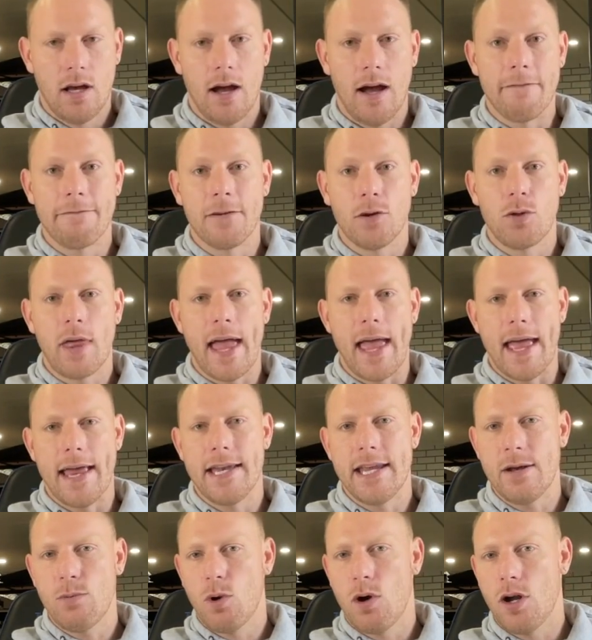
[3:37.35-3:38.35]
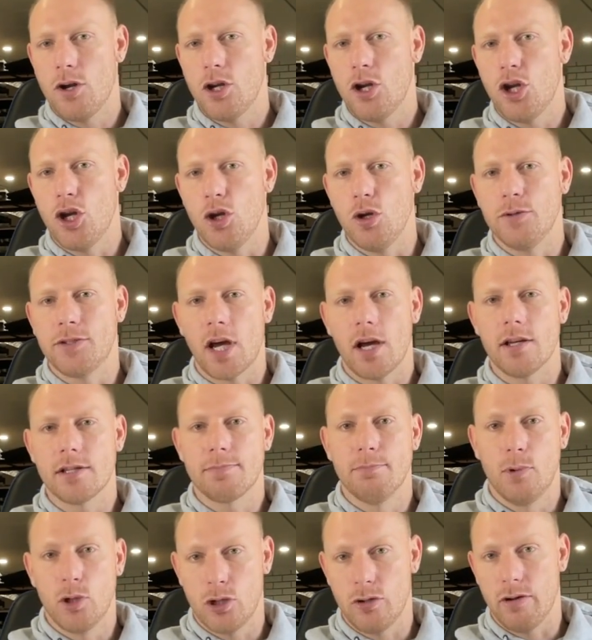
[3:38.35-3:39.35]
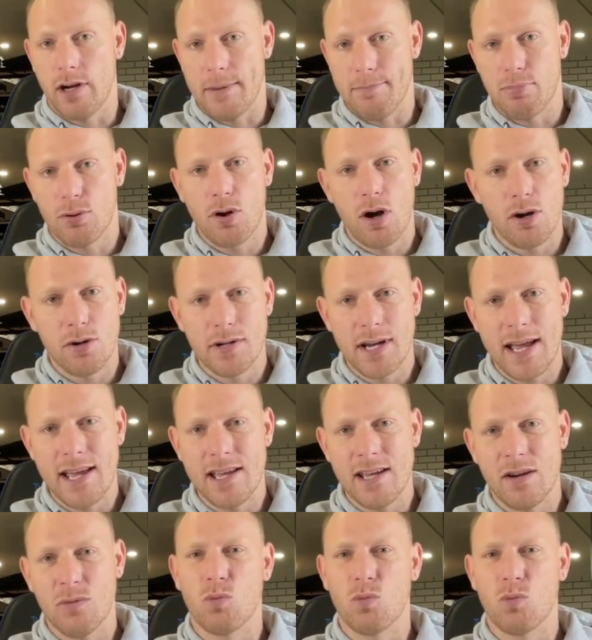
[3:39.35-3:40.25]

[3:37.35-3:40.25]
I feel that anyone who does moderately pronate